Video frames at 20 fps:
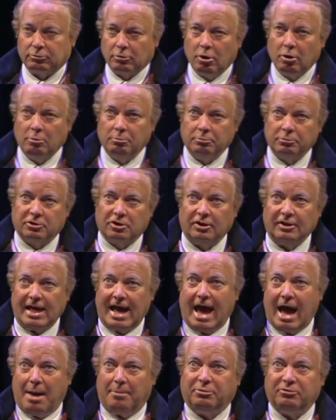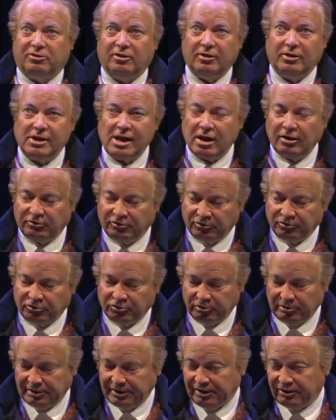Rome collapsed in the age of
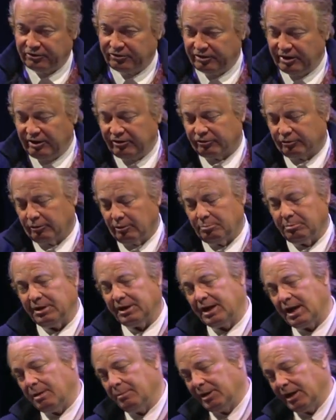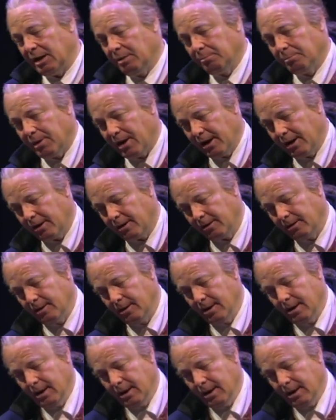Julius Caesar and became an empire,